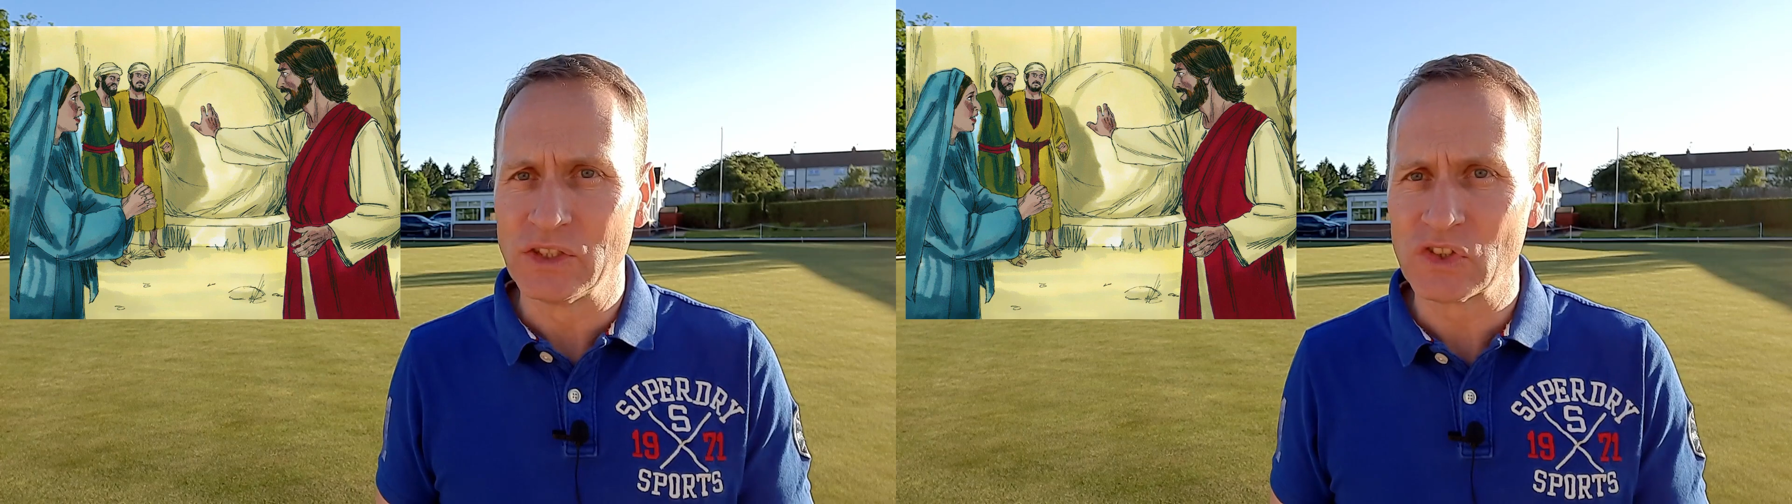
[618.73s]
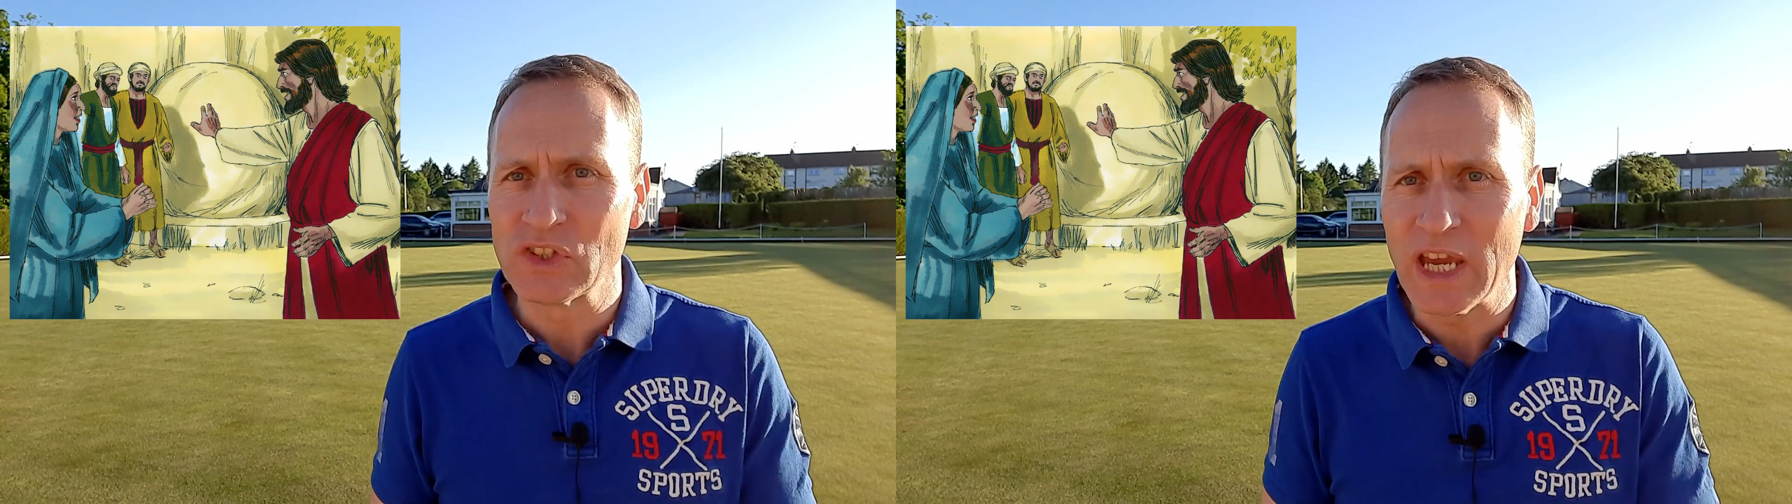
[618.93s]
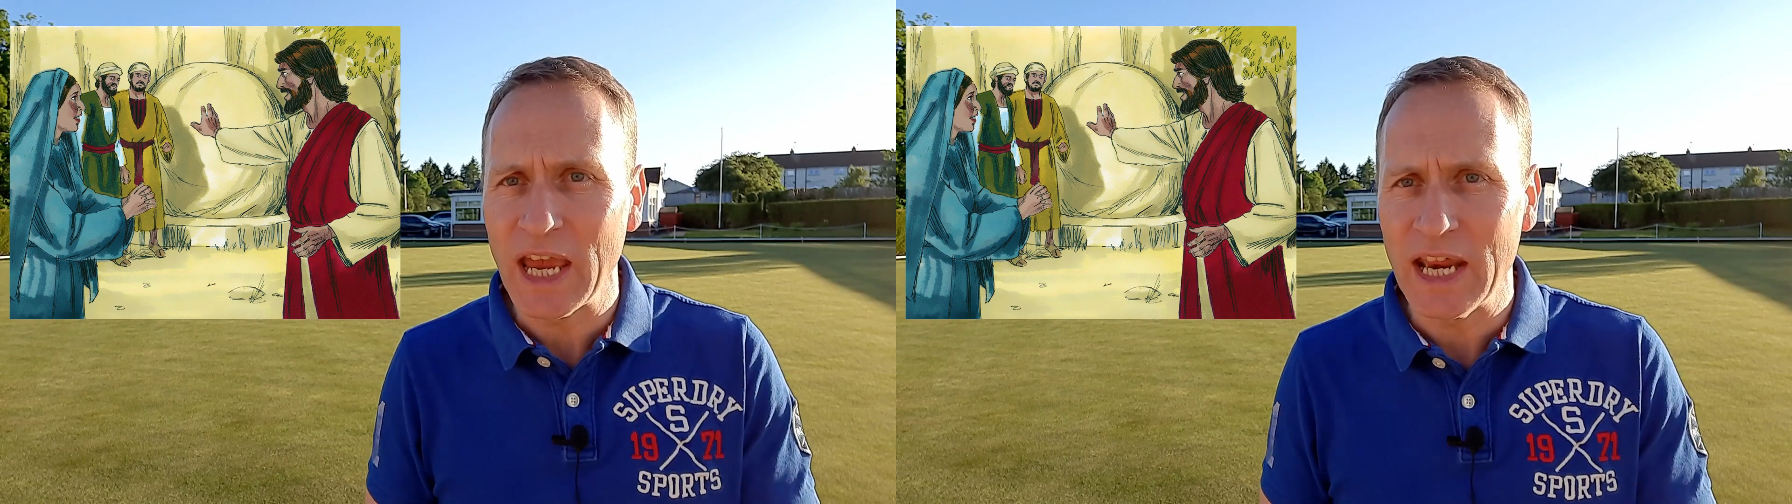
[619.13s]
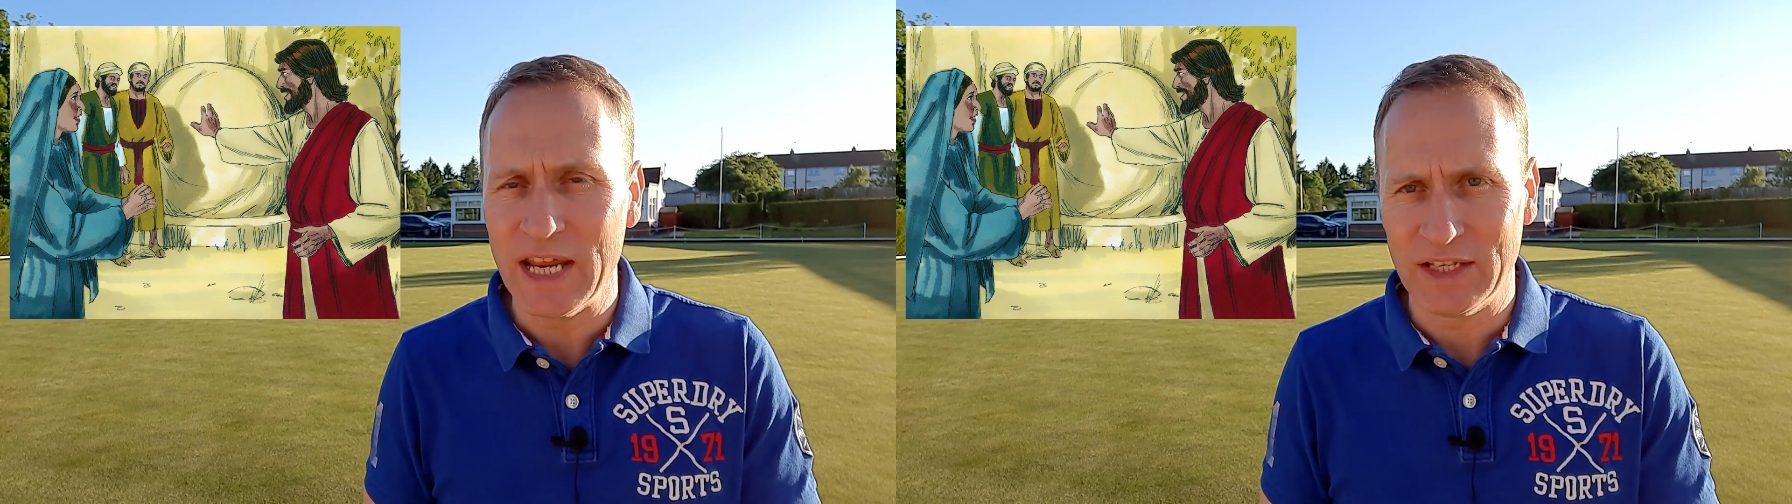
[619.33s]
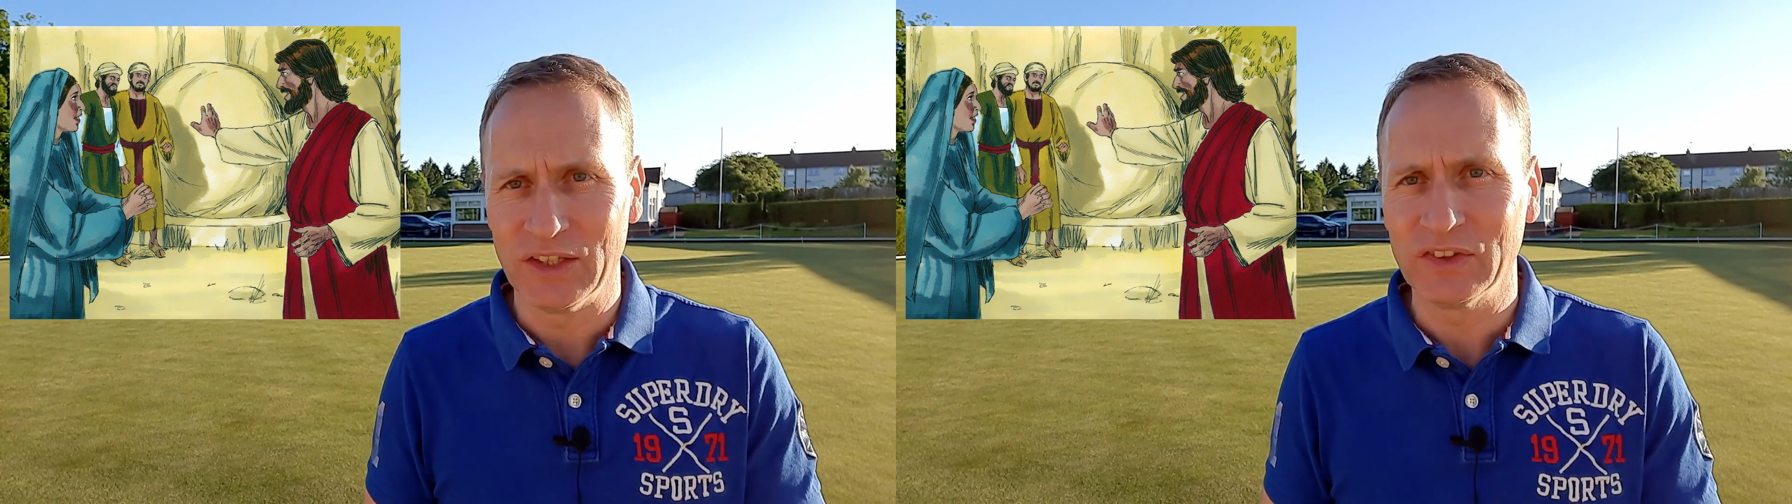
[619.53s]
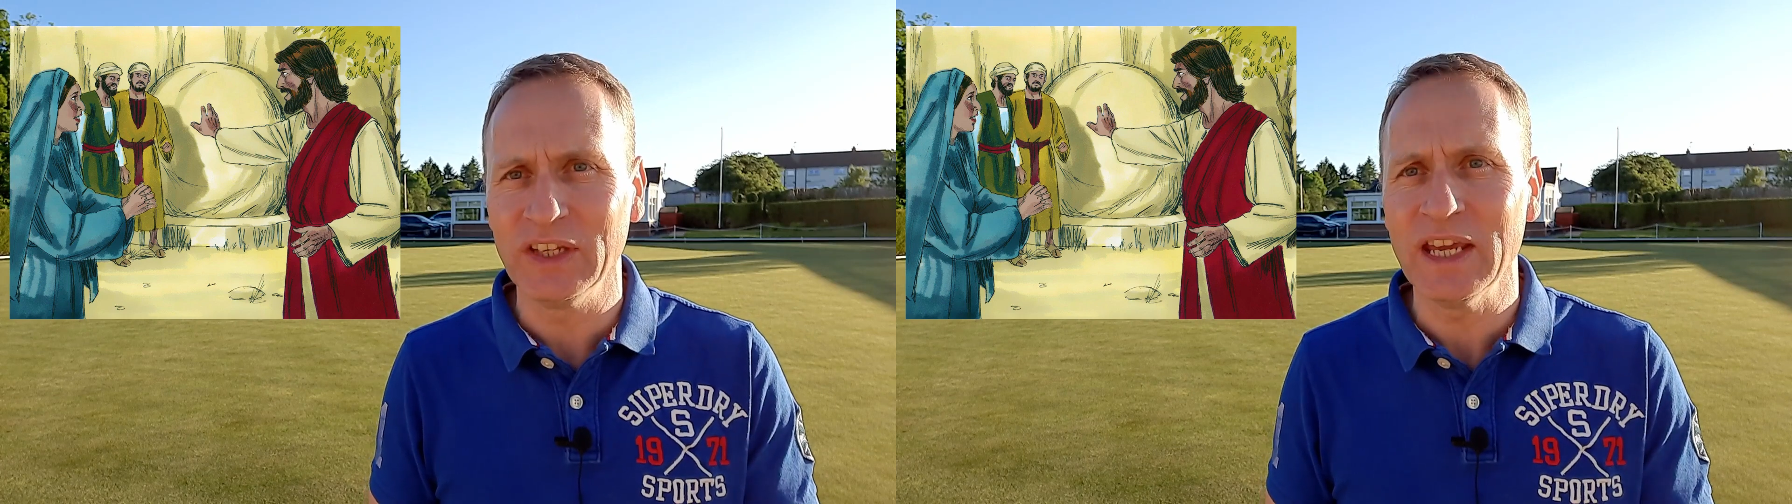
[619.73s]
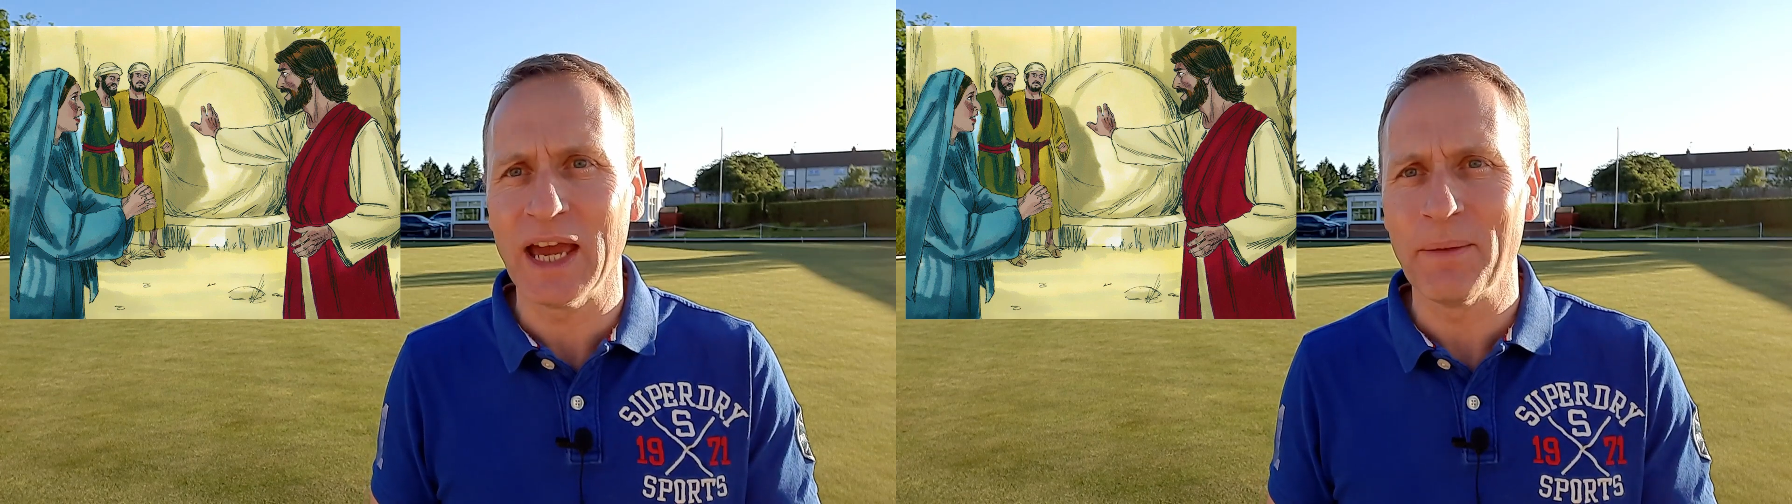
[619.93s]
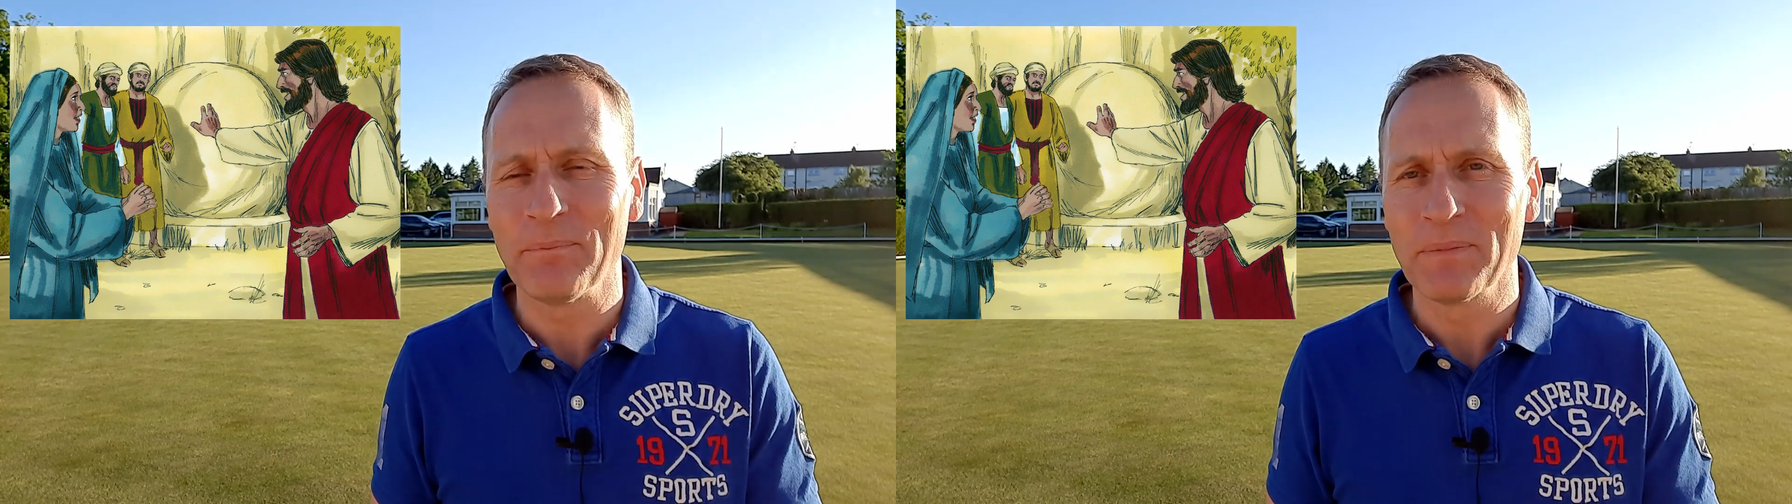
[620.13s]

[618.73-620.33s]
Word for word: scary to see it.